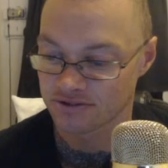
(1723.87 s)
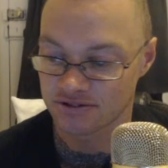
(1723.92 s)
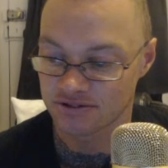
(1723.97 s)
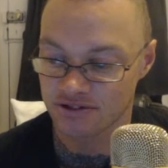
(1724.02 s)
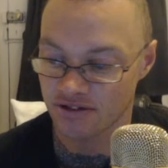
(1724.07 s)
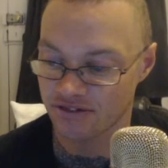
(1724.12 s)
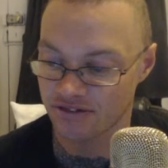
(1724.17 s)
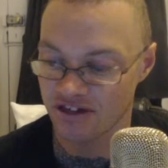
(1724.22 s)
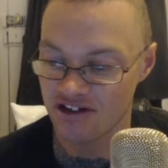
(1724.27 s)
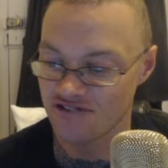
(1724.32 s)

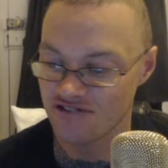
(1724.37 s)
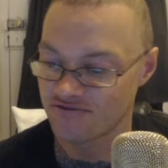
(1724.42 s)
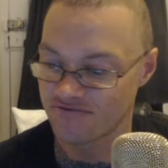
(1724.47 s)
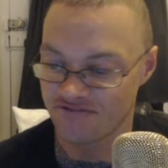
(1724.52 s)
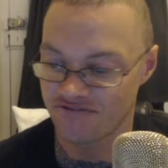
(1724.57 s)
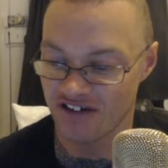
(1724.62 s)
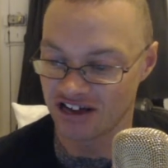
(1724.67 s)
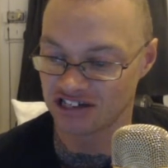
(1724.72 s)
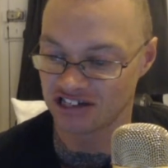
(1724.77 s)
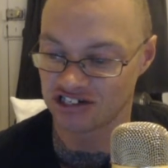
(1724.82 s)
These
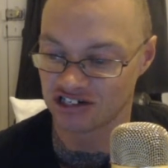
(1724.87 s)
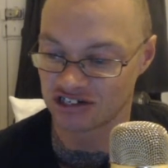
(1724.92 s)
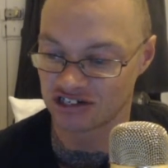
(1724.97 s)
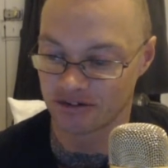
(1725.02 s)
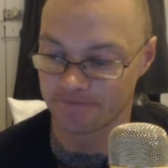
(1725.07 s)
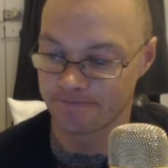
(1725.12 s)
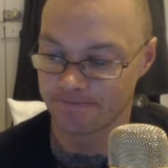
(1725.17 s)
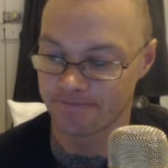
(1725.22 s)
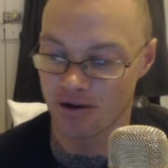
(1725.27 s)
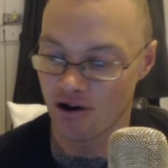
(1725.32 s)
fixtures are
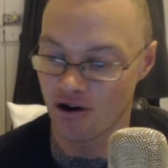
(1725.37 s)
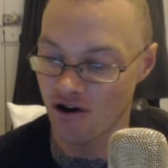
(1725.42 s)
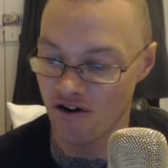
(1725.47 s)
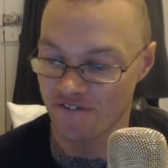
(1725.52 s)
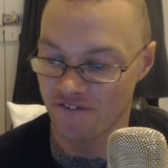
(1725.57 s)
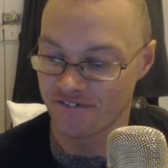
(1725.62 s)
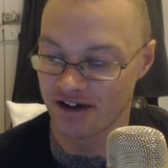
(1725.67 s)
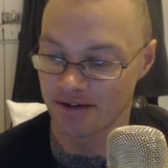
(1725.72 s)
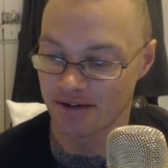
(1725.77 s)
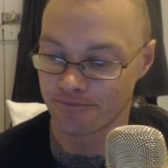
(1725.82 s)

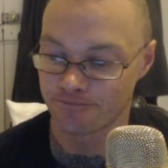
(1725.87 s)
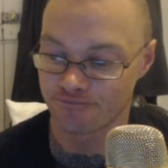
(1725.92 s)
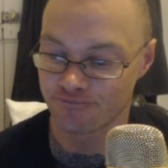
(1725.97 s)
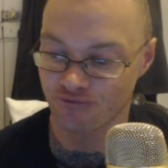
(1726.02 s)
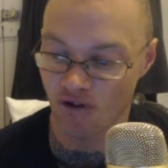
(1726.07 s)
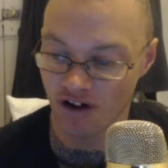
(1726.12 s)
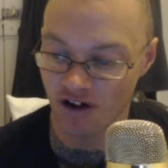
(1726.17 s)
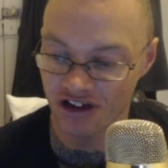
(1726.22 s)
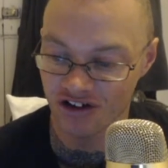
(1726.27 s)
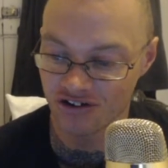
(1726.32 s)
perfect.
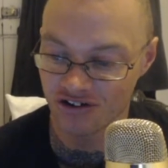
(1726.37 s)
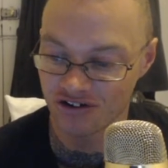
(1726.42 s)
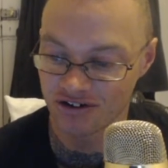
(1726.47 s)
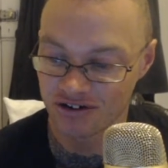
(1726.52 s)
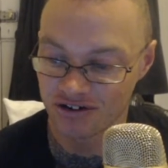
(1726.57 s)
Brighton.